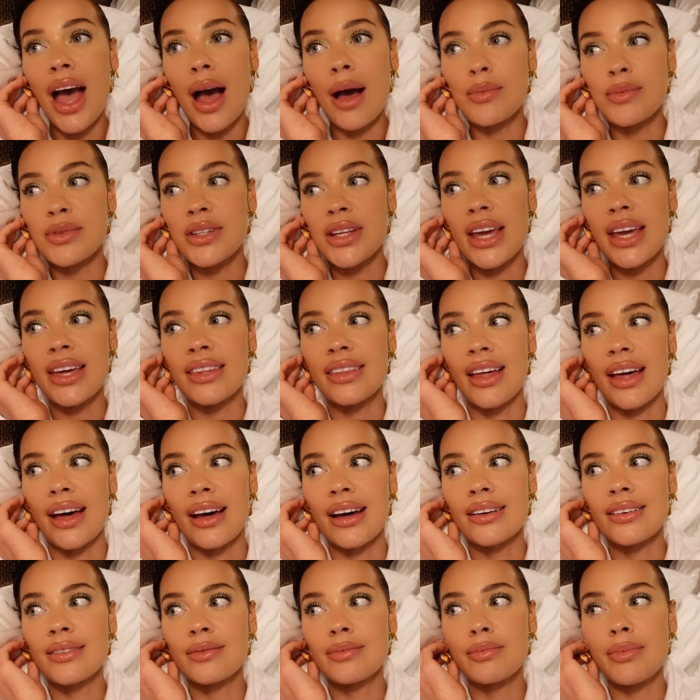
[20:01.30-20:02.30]
I'm saying
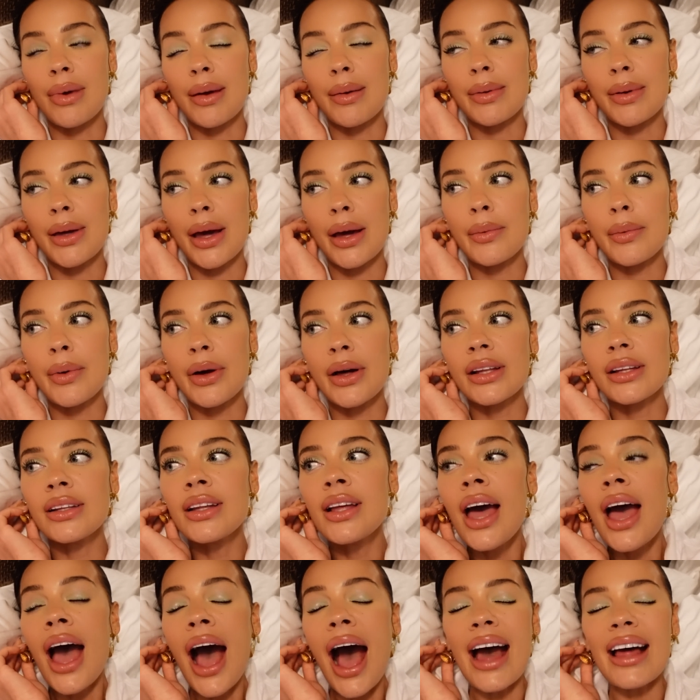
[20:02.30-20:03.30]
that. Maybe I will.
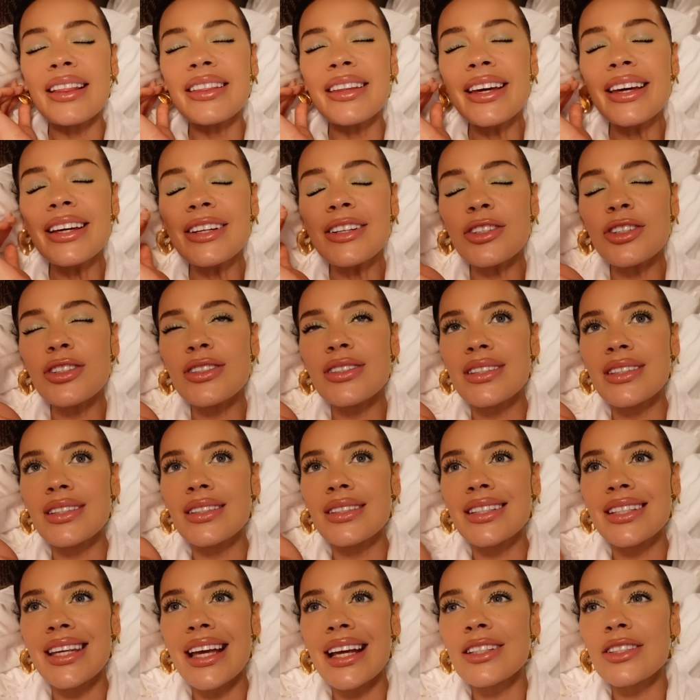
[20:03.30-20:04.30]
I think
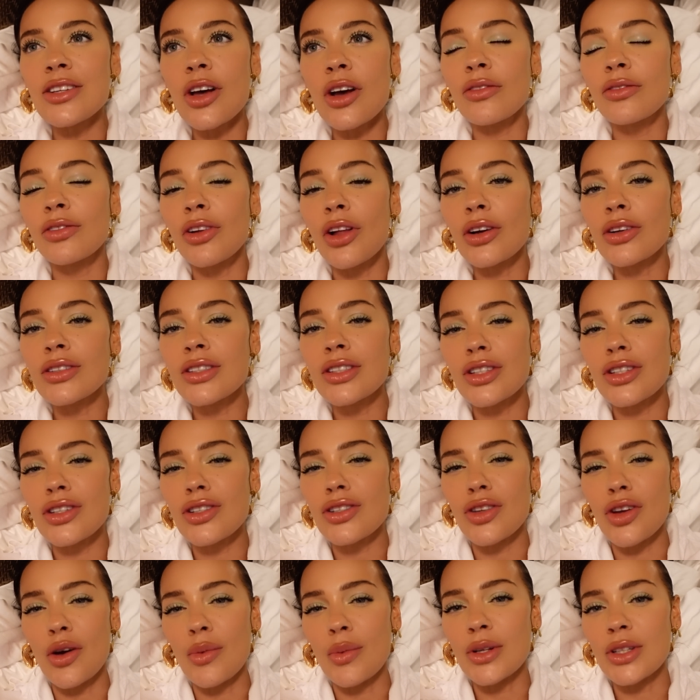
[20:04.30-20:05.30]
just TikTok vlogs are
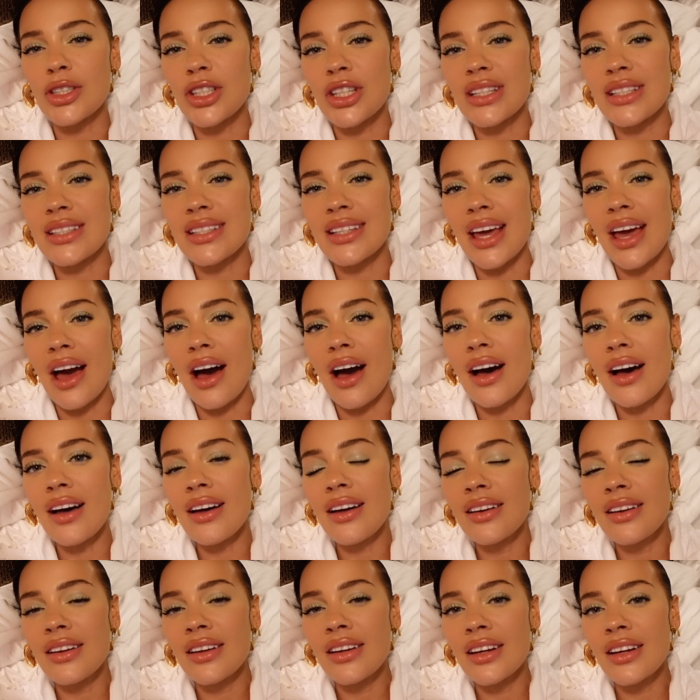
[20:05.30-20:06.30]
just so much
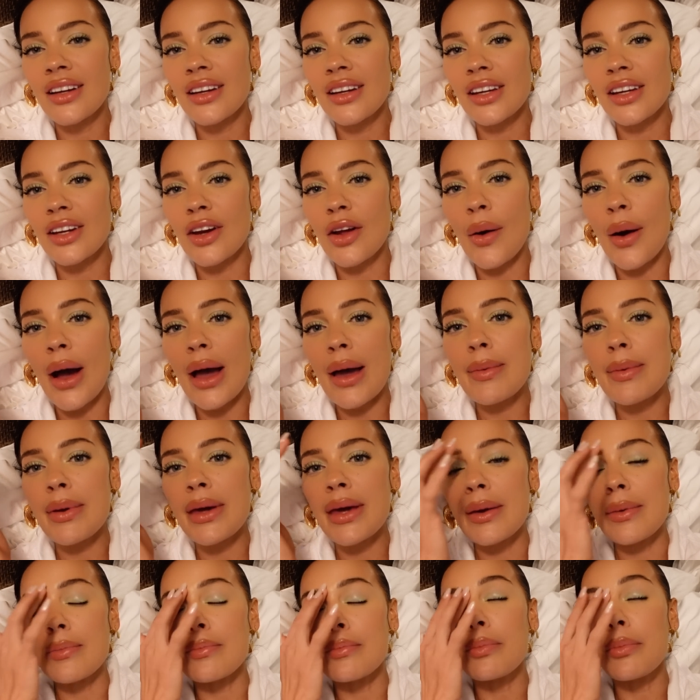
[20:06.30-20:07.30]
easier. You know what I
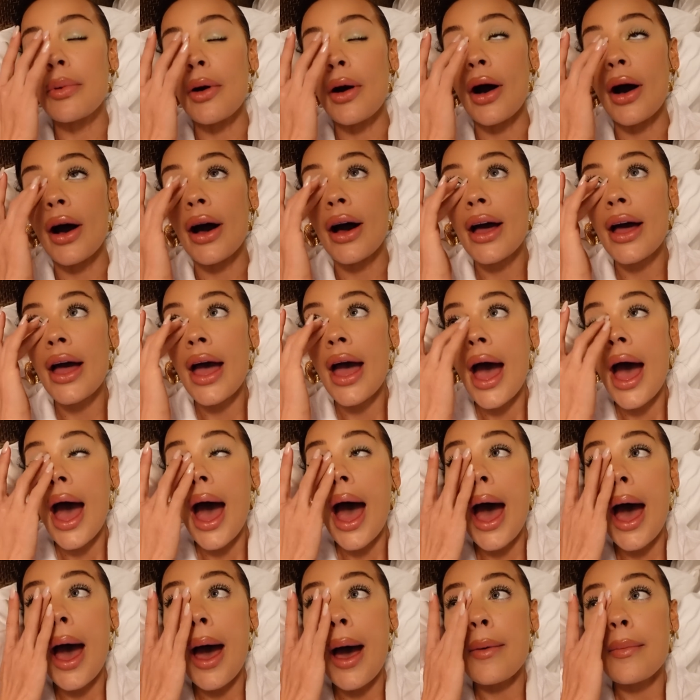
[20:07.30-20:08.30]
mean? But
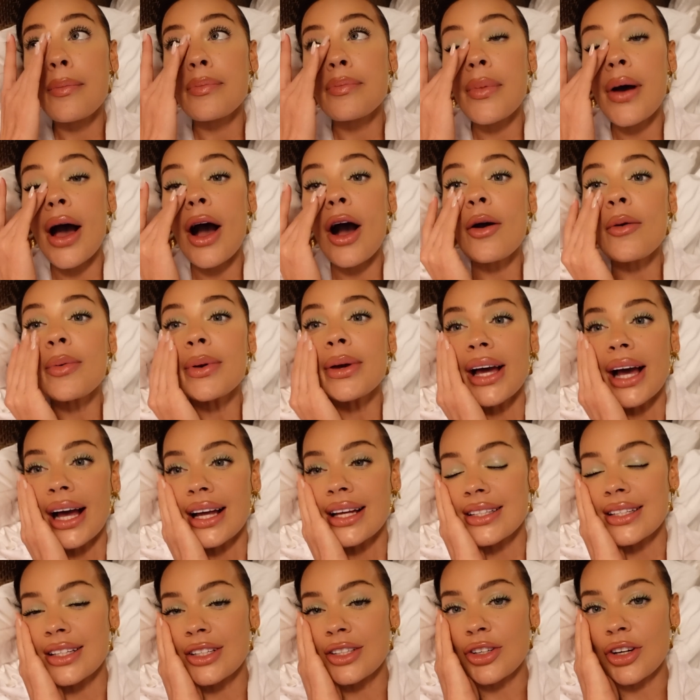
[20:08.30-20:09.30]
I hope you
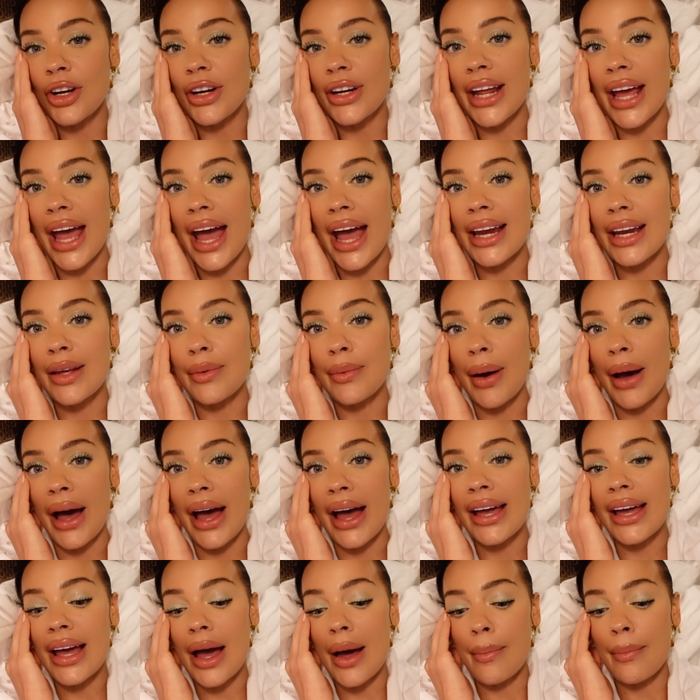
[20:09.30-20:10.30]
guys enjoyed it
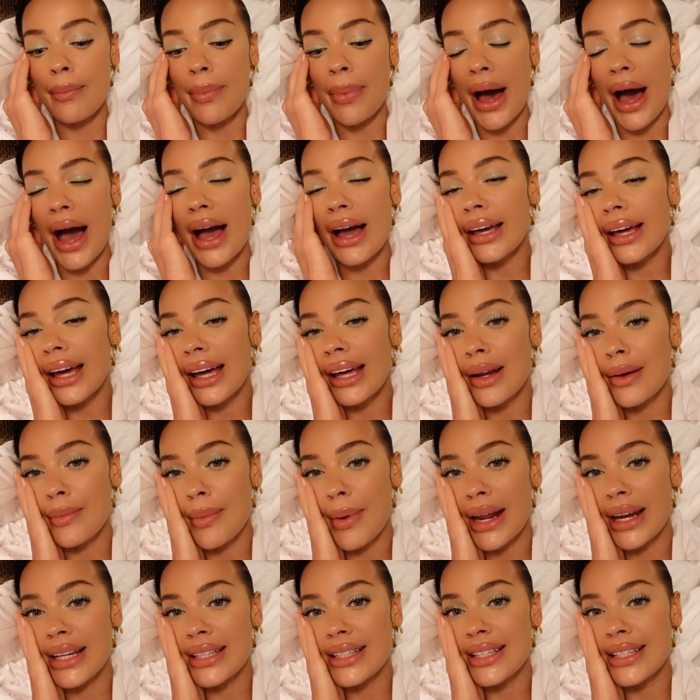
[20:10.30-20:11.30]
anyway. I'm back and
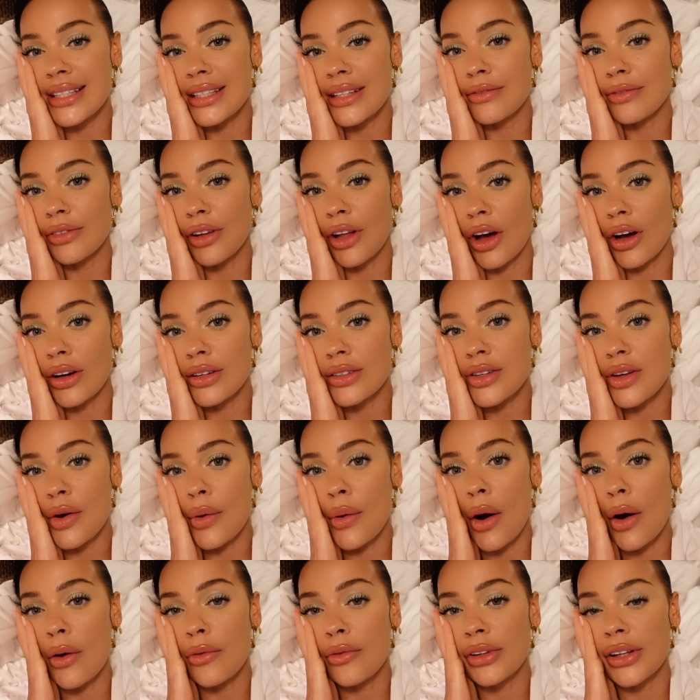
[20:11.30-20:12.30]
I'm editing the vlog, so
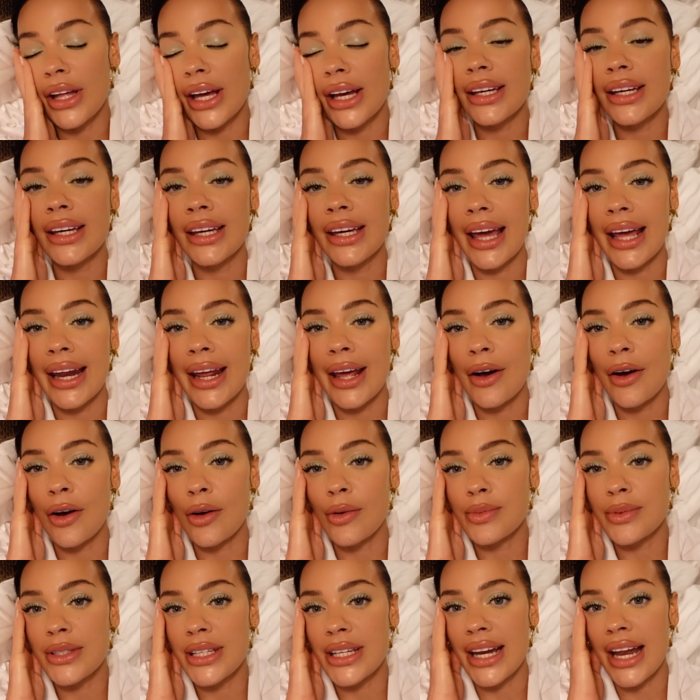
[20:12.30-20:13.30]
hopefully I can get it
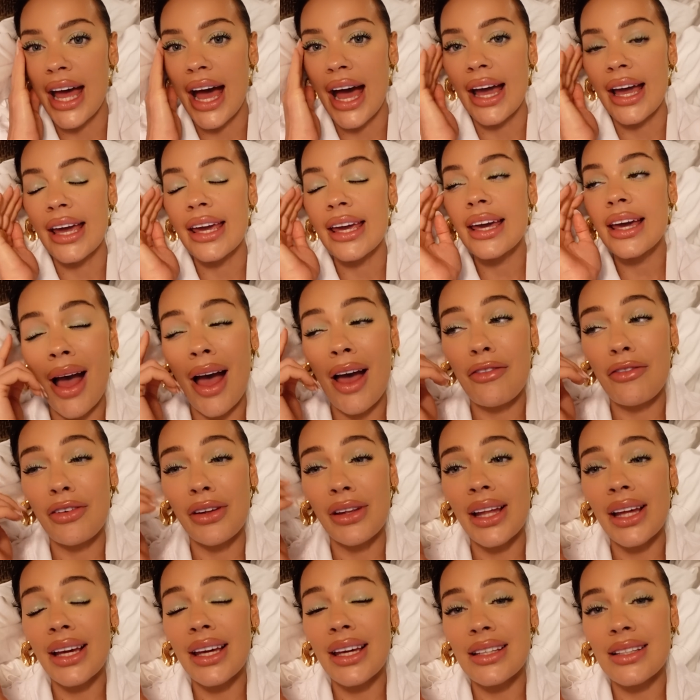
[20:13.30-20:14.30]
up tonight. I
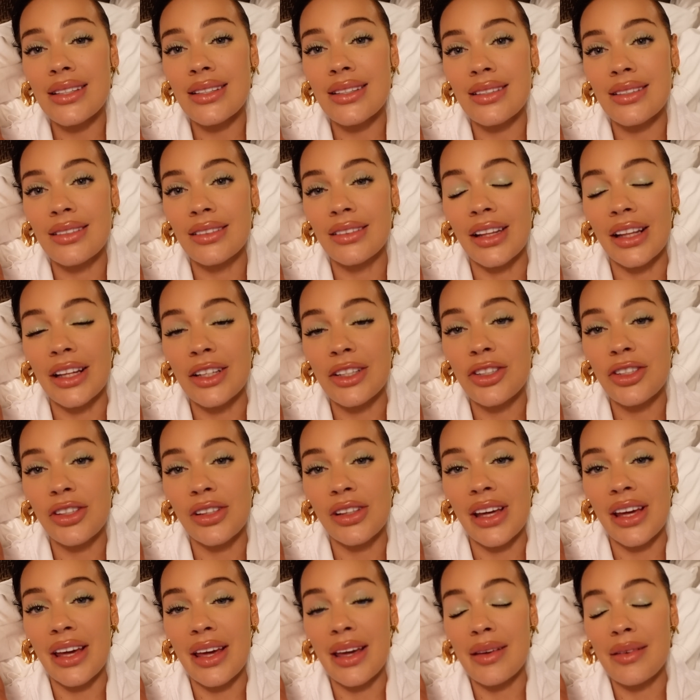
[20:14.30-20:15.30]
feel like it's
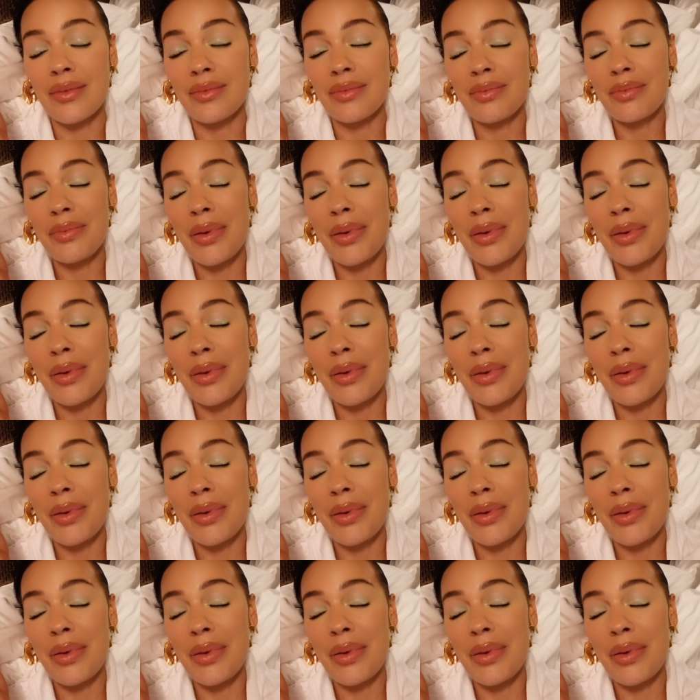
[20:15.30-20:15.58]
literally